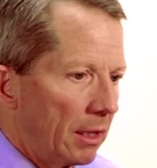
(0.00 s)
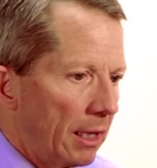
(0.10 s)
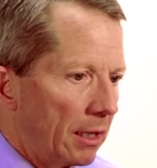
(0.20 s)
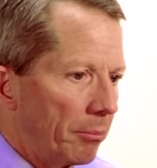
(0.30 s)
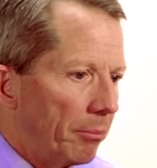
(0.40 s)

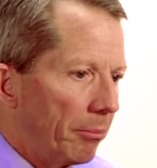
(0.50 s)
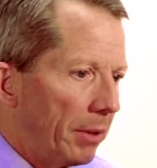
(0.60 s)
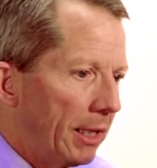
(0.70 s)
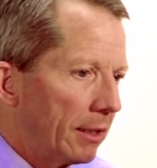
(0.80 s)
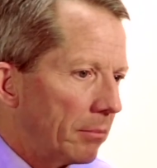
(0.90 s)
And
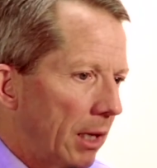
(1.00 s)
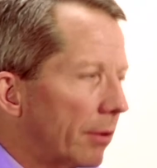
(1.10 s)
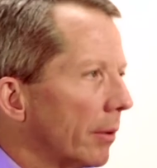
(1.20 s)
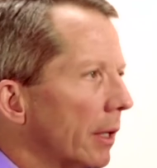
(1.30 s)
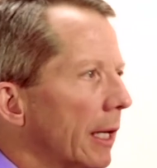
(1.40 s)
being
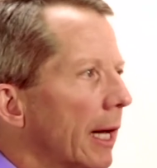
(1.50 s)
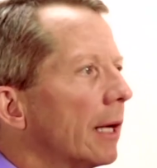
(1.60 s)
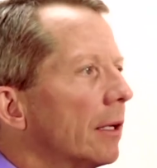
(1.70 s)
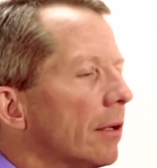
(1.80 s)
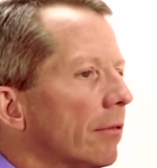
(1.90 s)
moderately
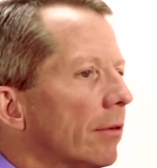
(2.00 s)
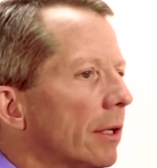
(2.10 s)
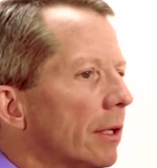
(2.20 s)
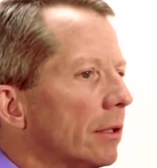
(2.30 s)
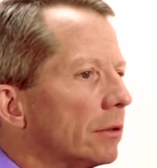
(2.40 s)
active
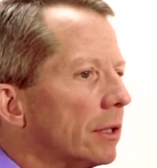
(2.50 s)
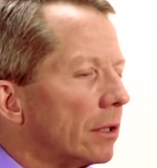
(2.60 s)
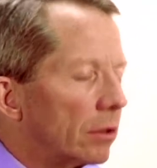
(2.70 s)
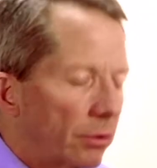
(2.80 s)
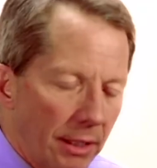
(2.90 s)
is
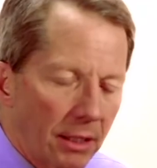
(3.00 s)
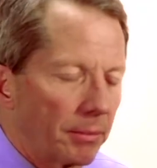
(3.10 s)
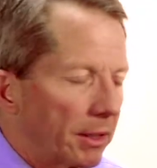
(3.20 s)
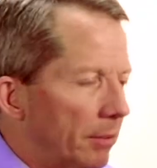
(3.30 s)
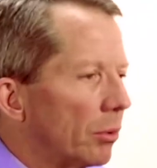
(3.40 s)

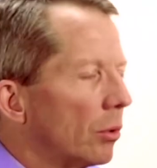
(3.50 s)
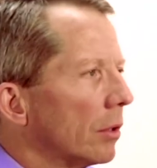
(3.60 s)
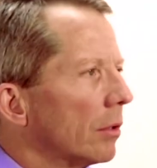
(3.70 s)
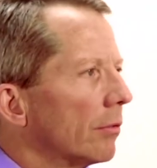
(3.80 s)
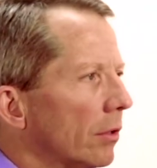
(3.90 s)
incredibly
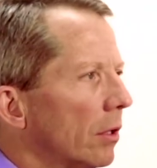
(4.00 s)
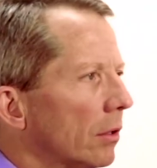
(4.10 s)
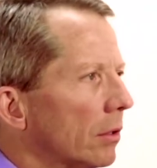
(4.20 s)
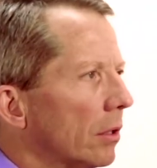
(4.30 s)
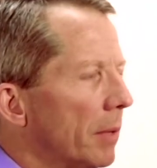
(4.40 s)
important for
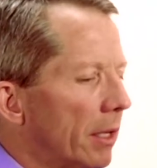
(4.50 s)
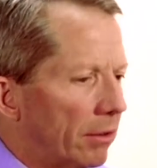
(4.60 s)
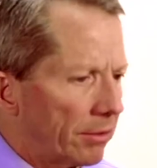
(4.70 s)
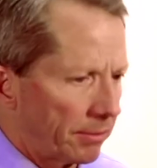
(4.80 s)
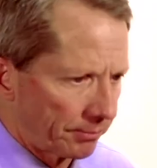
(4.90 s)
long-term
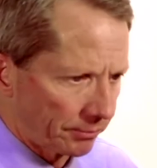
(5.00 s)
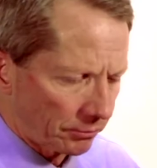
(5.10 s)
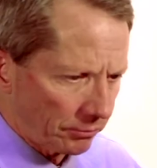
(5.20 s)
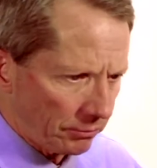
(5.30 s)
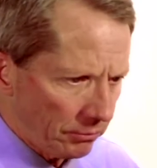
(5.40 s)
health
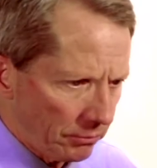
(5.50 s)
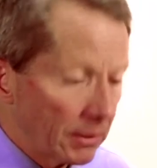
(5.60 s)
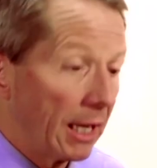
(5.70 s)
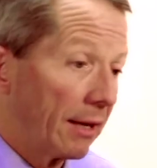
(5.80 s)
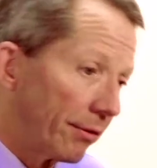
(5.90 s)

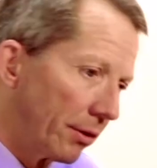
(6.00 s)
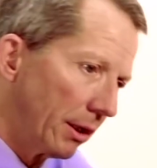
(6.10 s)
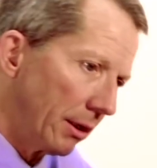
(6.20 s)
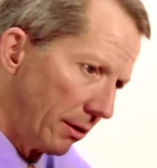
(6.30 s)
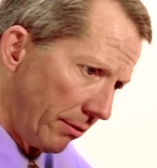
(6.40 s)
and for
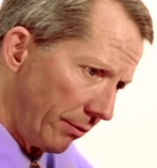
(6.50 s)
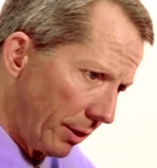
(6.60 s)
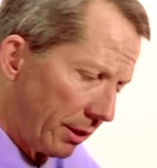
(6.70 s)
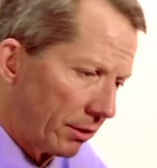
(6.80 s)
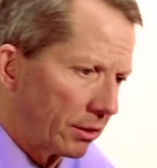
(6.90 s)
the
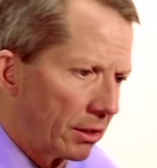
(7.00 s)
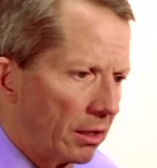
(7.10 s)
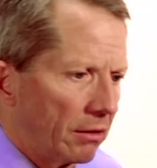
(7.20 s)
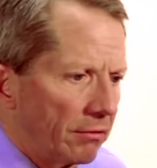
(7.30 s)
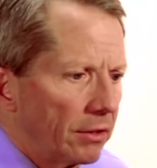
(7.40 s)
avoidance
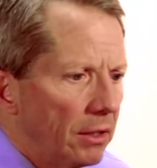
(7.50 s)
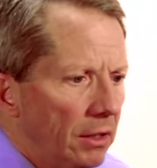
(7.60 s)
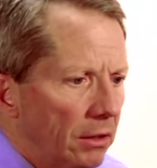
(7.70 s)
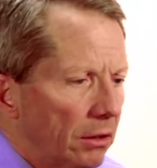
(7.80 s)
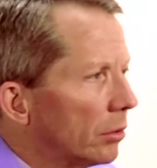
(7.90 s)
of
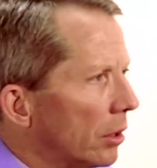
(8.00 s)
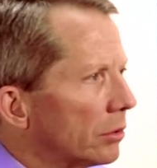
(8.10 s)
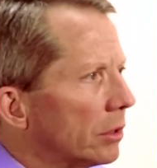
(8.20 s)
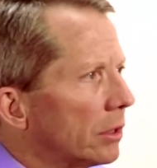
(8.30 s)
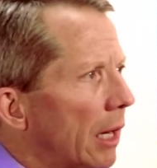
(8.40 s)

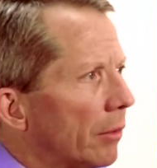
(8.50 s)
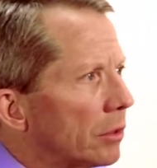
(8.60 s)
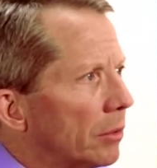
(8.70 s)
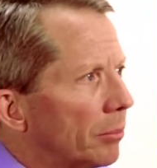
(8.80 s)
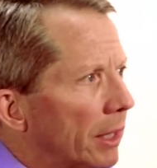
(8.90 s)
glucose
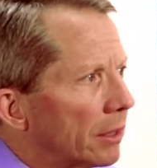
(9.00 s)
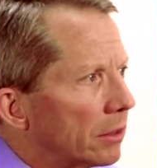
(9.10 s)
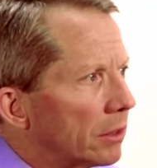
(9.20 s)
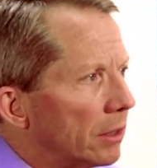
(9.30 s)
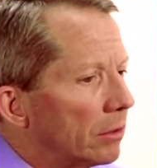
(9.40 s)
intolerance in
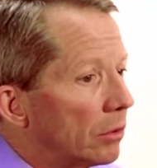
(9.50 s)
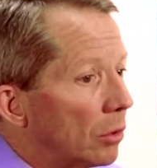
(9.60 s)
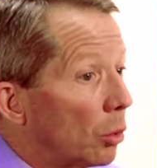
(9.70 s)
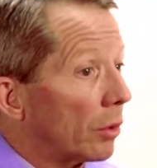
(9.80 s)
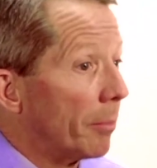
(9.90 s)
pregnancy
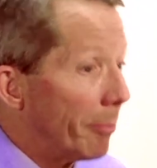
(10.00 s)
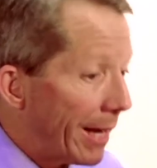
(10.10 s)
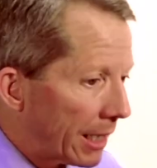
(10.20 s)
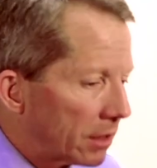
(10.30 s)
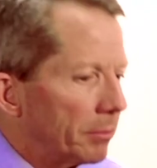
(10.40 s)
or the
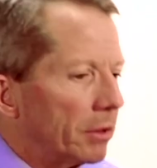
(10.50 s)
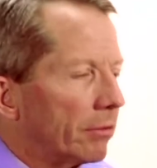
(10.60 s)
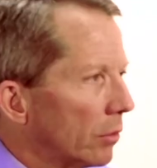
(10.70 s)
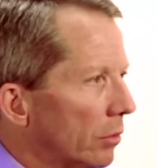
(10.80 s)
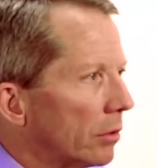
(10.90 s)
management
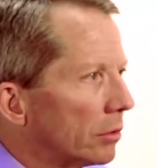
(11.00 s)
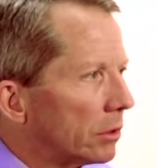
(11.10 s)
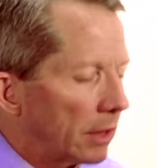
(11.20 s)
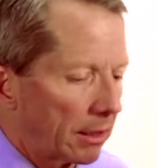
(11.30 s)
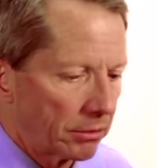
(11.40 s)
of glucose
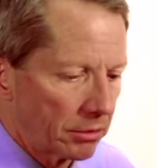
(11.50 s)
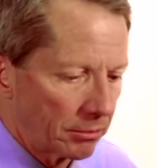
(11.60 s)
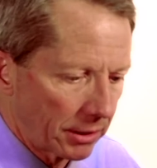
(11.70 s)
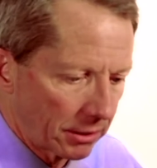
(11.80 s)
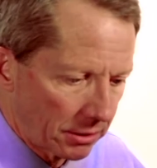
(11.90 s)
intolerance
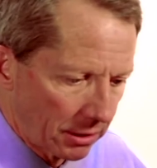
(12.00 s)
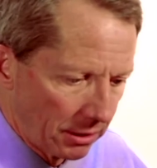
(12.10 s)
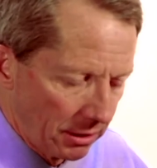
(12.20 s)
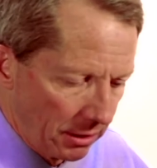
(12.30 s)
in pregnancy.